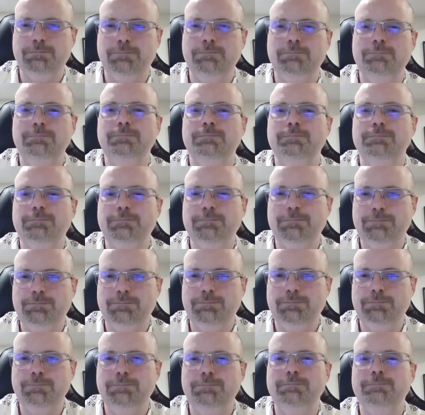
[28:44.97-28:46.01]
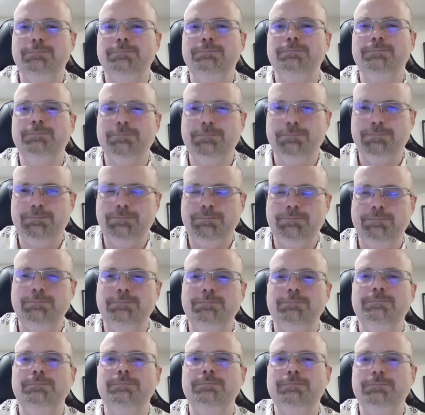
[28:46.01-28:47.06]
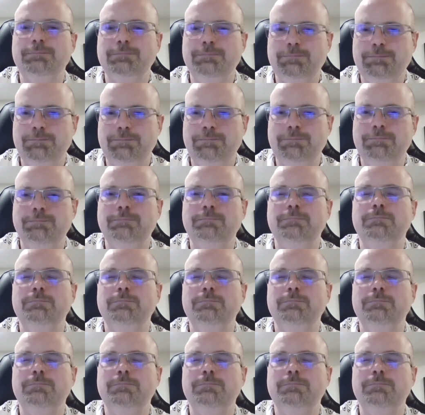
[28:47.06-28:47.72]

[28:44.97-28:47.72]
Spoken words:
[no speech]